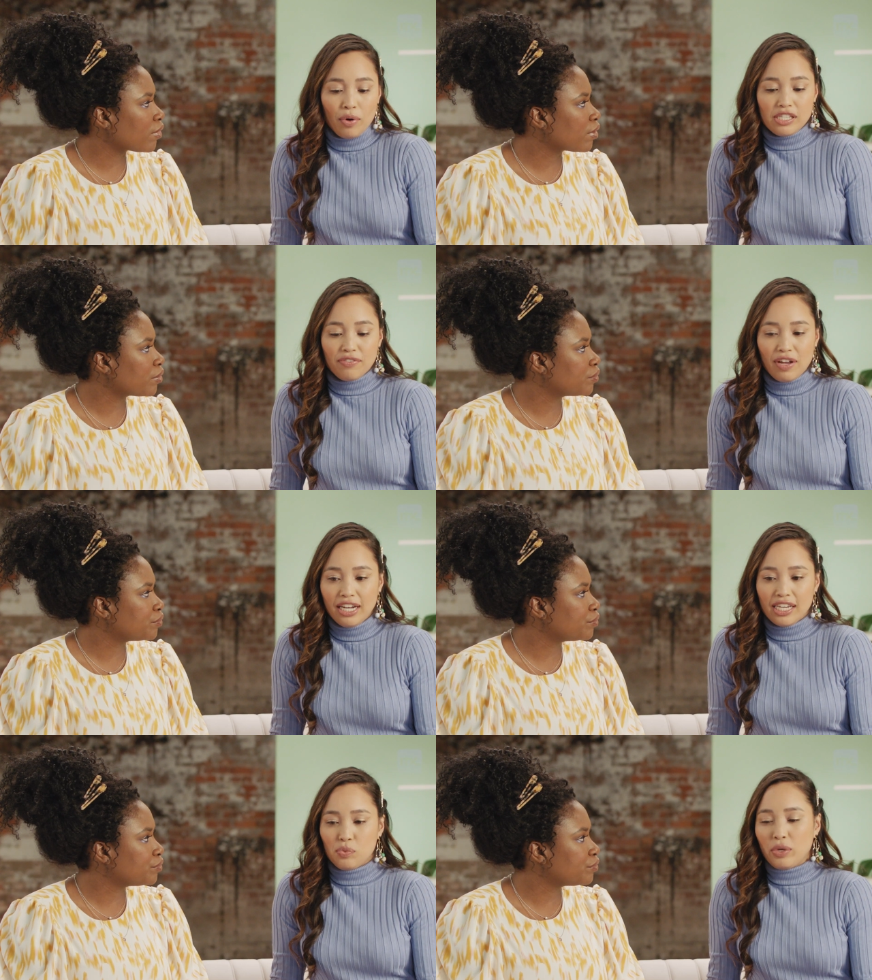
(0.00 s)
Speaker 1: What's
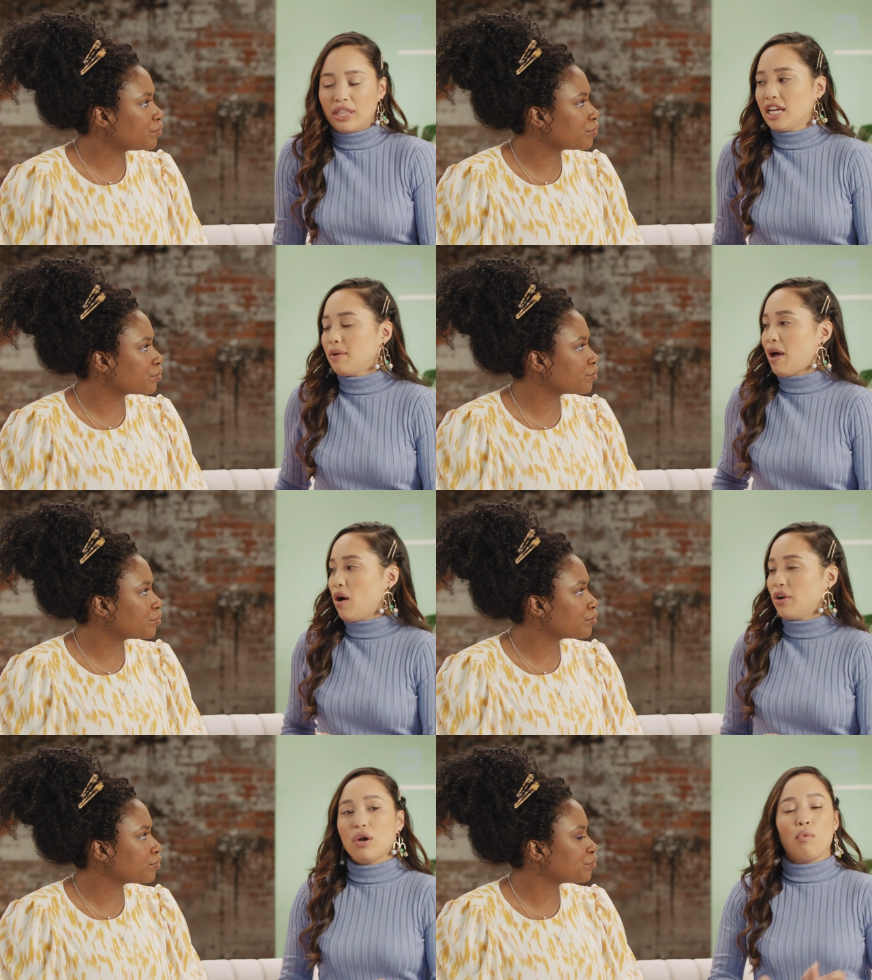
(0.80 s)
funny is we think
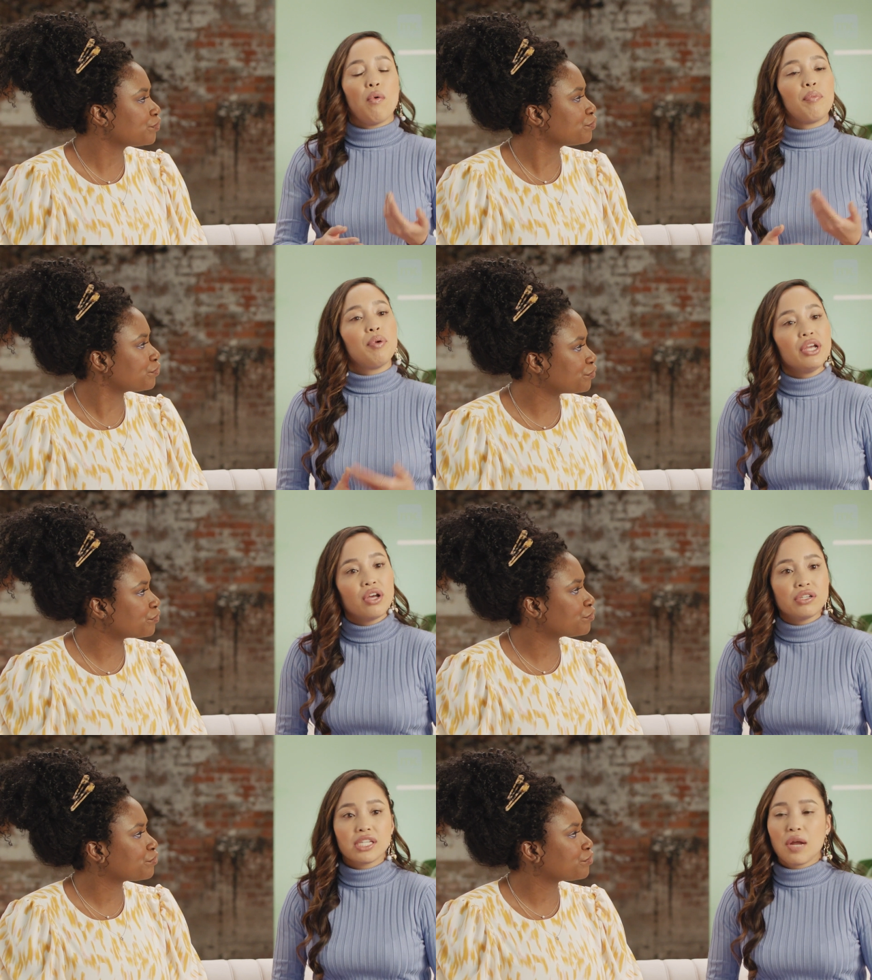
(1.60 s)
about, you know, what we're putting
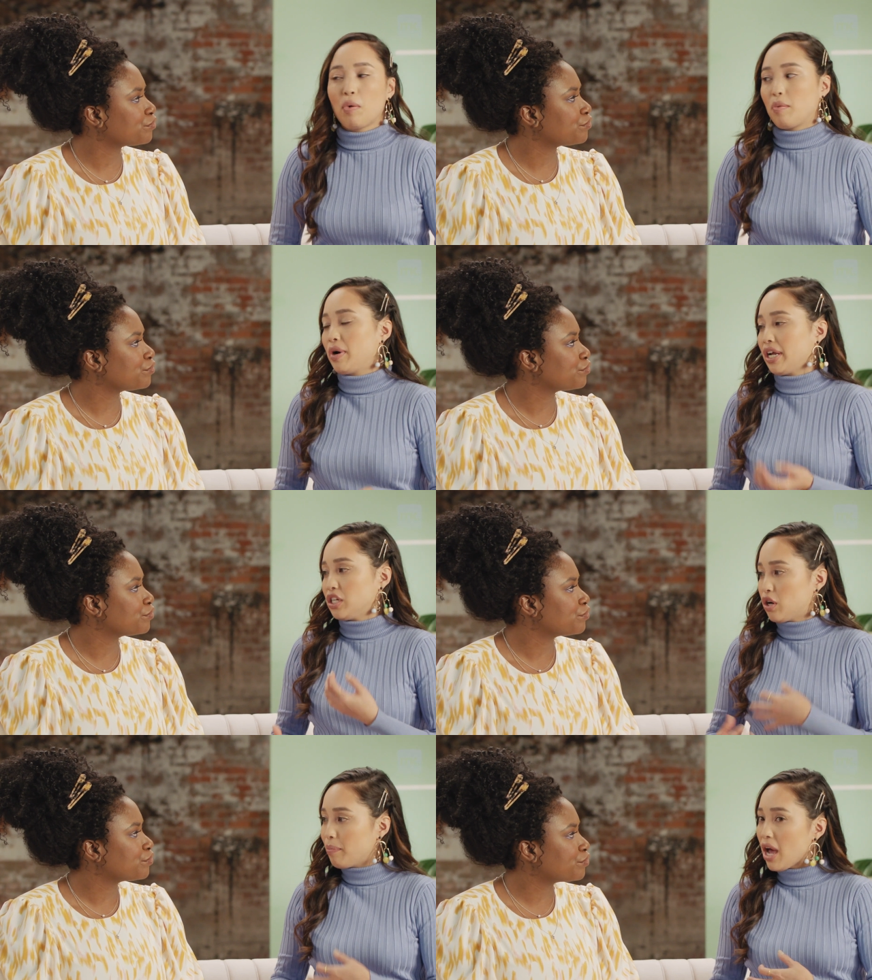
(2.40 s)
on our skin, what we're putting
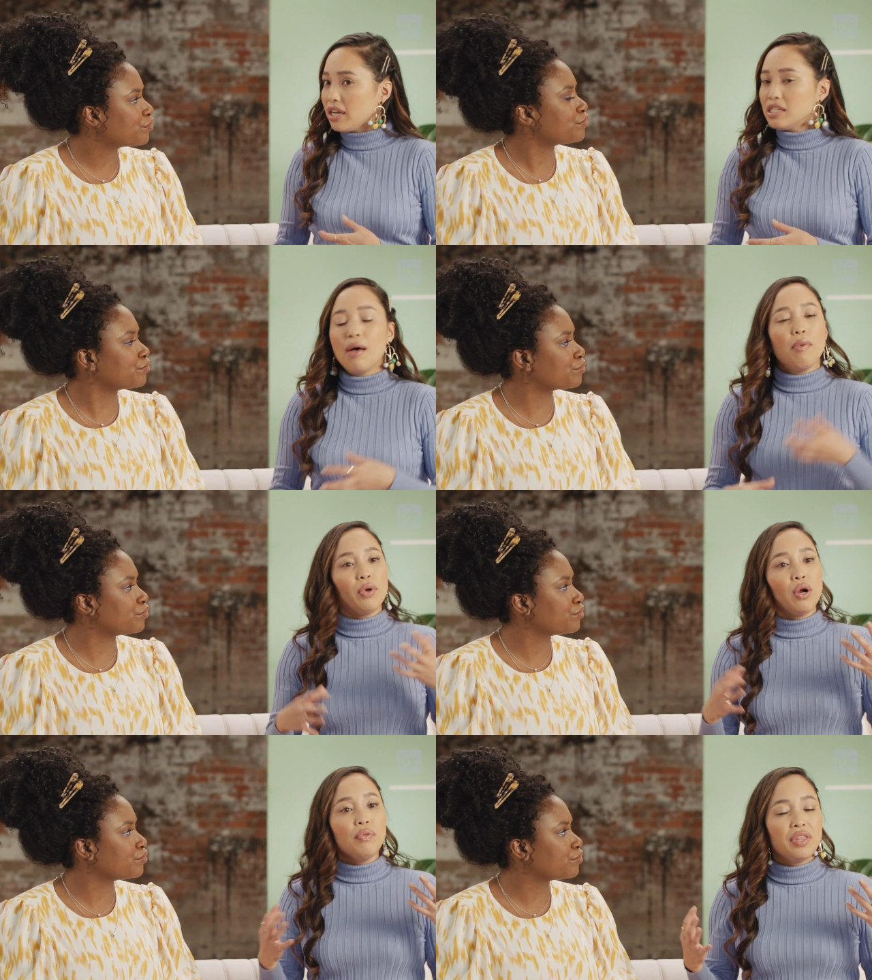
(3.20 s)
into our bodies, mm-hmm. but
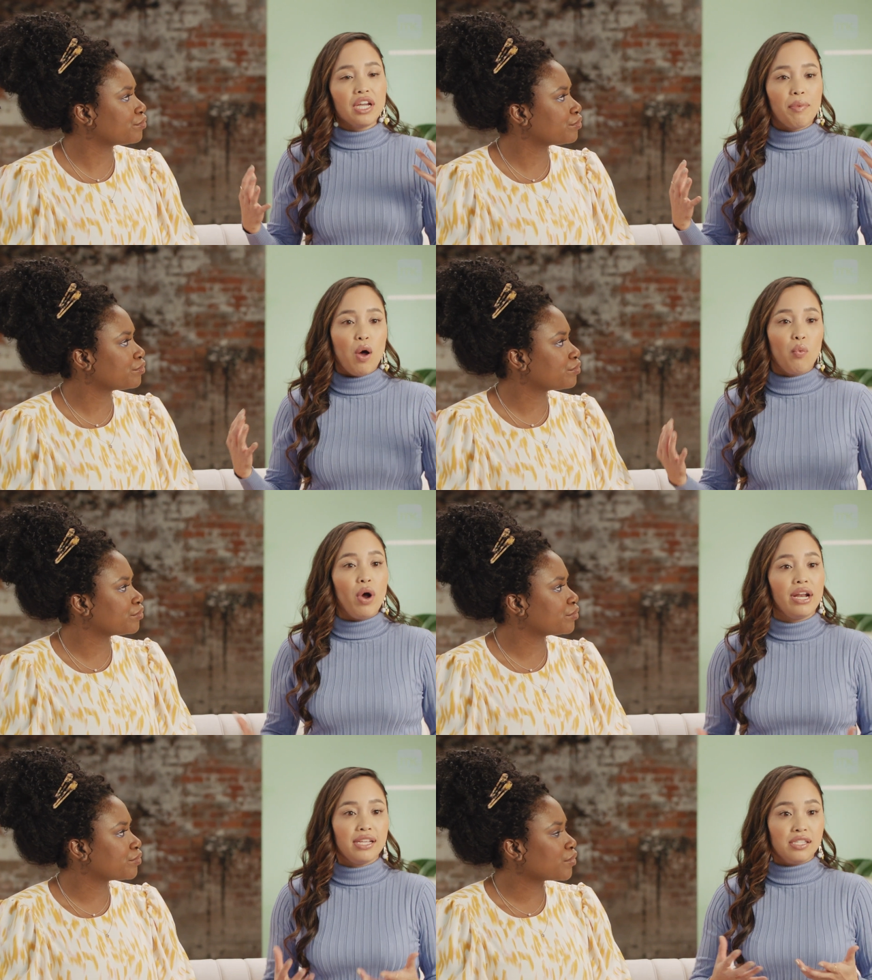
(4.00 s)
we don't think about
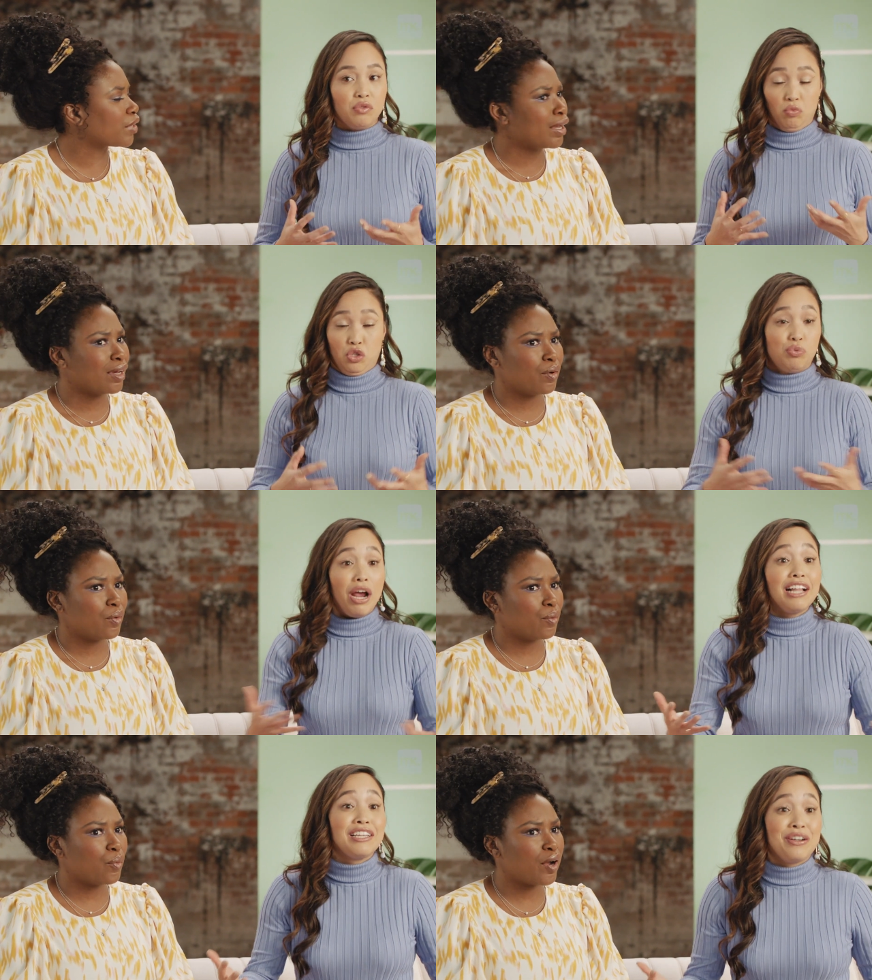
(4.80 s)
what is
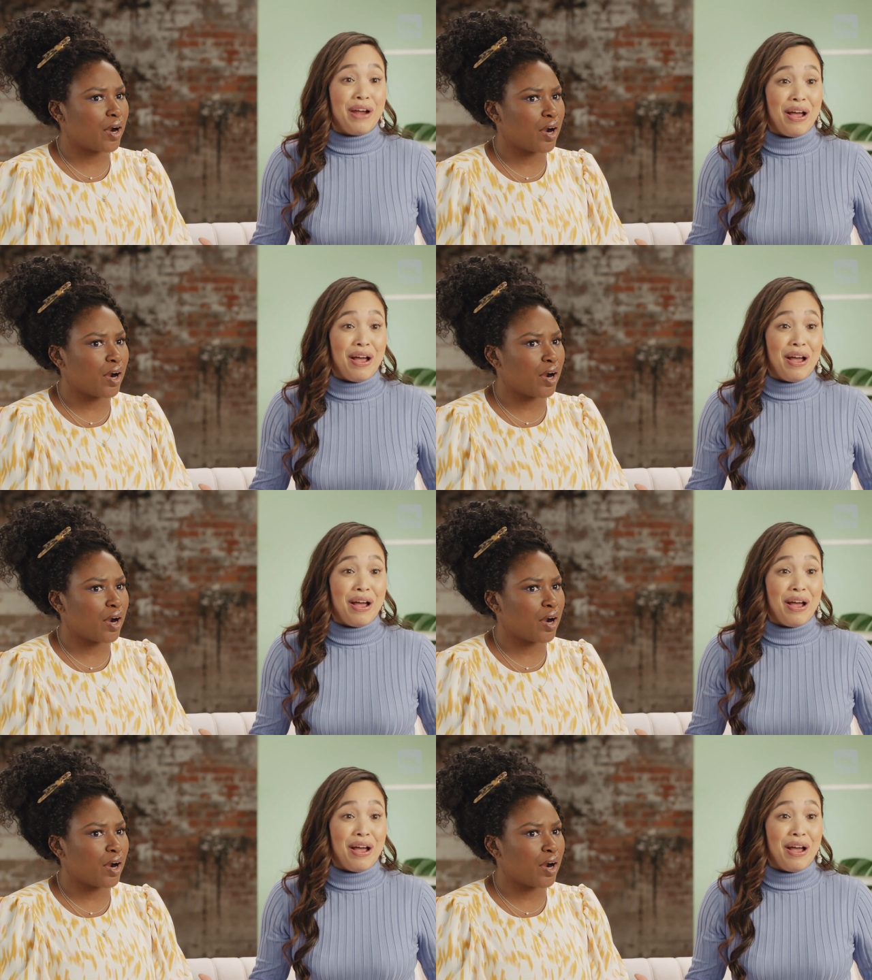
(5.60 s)
directly what